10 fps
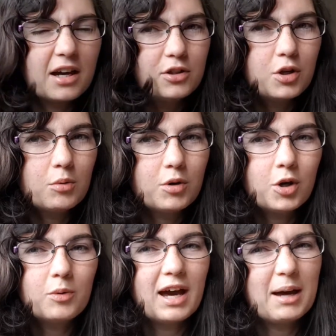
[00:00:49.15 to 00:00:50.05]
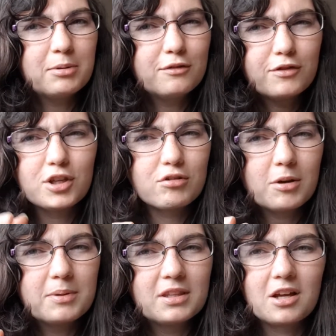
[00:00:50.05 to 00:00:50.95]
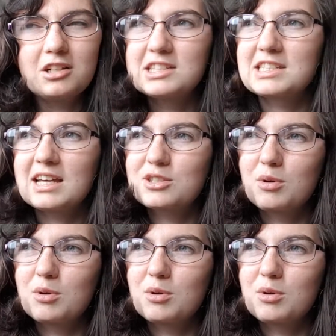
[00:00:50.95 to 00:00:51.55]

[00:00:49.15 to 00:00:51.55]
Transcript: I don't know, it happened further up in the cul-de-sac,